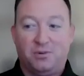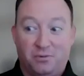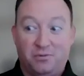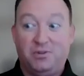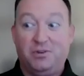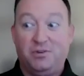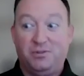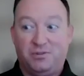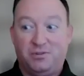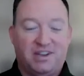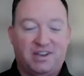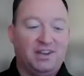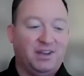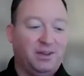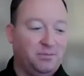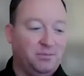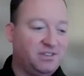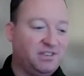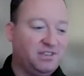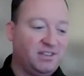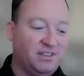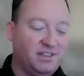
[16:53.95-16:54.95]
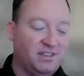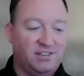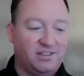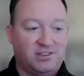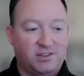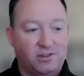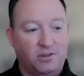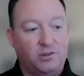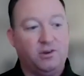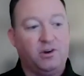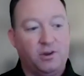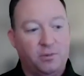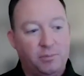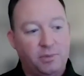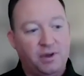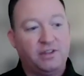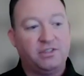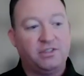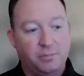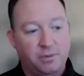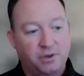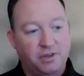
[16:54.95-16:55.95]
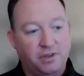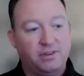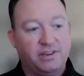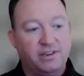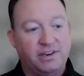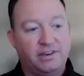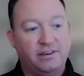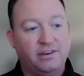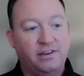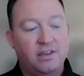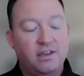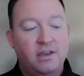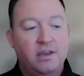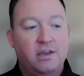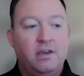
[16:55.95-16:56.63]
a few times to learn about the building.